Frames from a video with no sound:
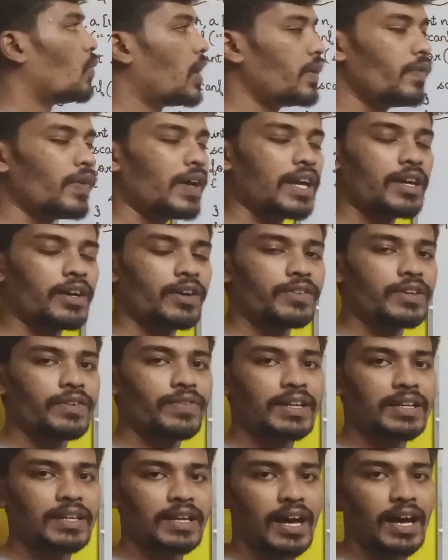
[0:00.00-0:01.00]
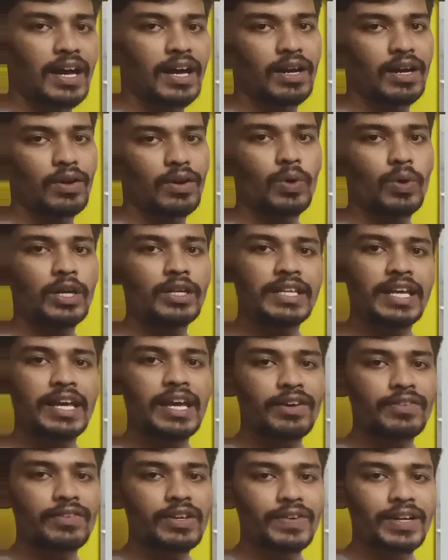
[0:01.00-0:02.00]
what I have given, uh, what
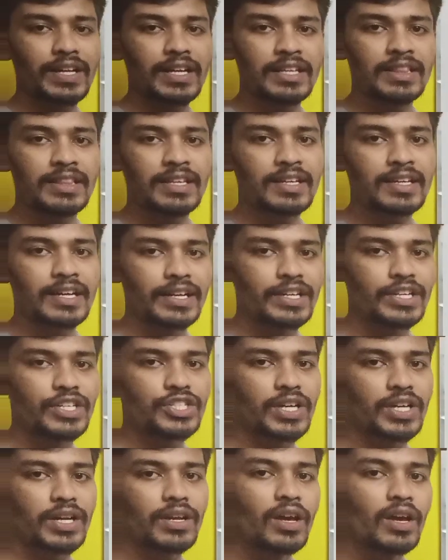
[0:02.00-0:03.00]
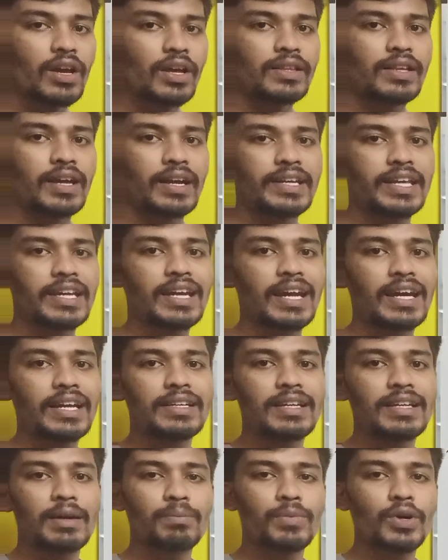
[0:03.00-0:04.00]
they have given in the condition, the
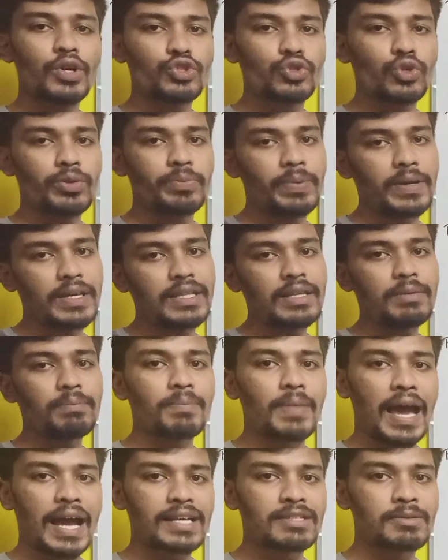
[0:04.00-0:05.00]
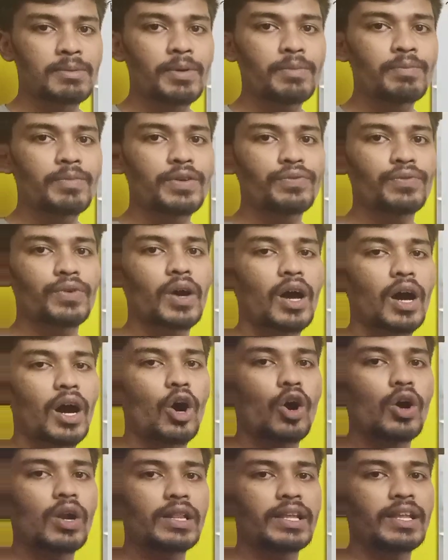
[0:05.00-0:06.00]
ticket number should be the maximum if
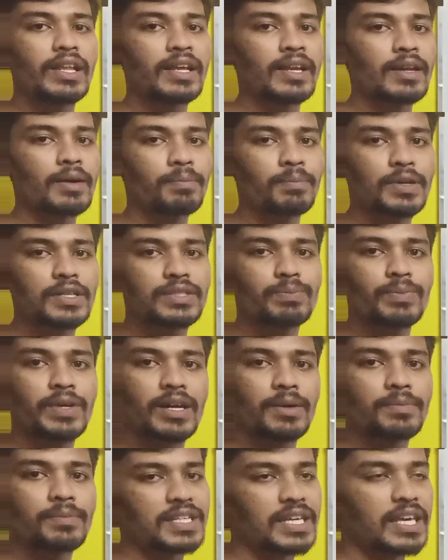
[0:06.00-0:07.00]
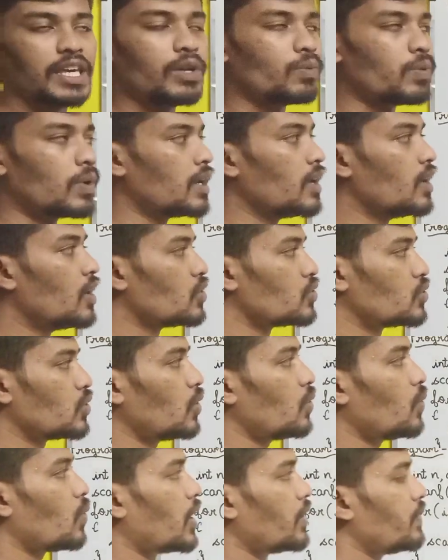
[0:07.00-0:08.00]
all the numbers becomes equal.
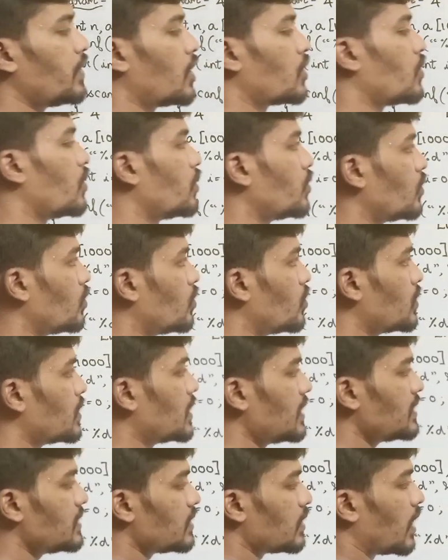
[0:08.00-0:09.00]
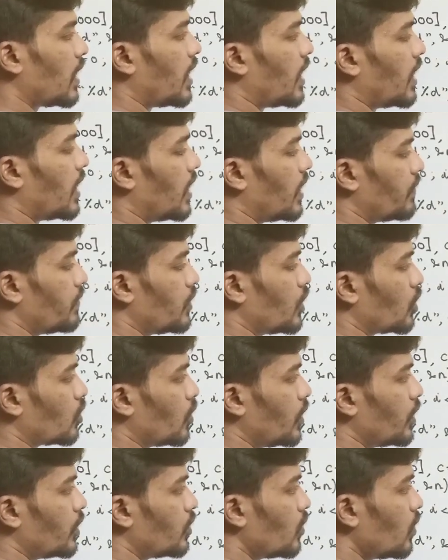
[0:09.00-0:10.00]
So what we are going to do this, uh, we are
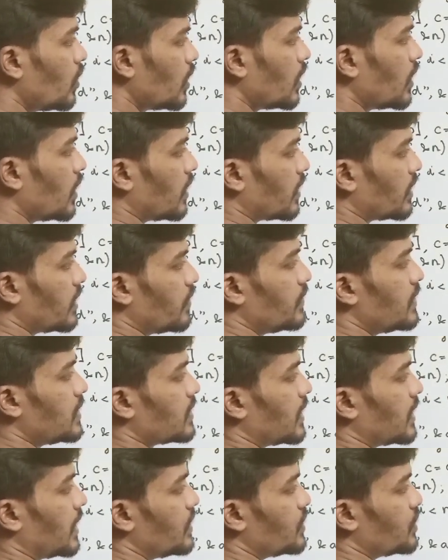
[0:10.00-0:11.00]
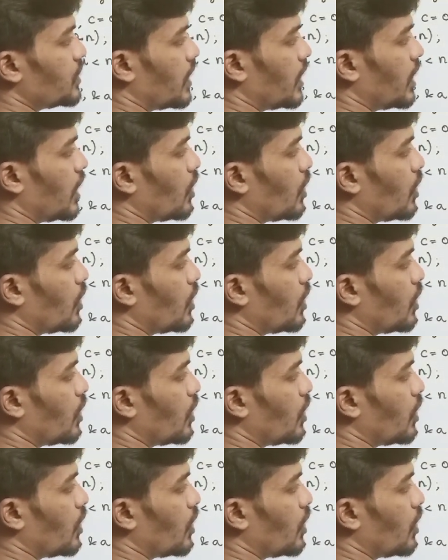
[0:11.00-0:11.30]
going to give this condition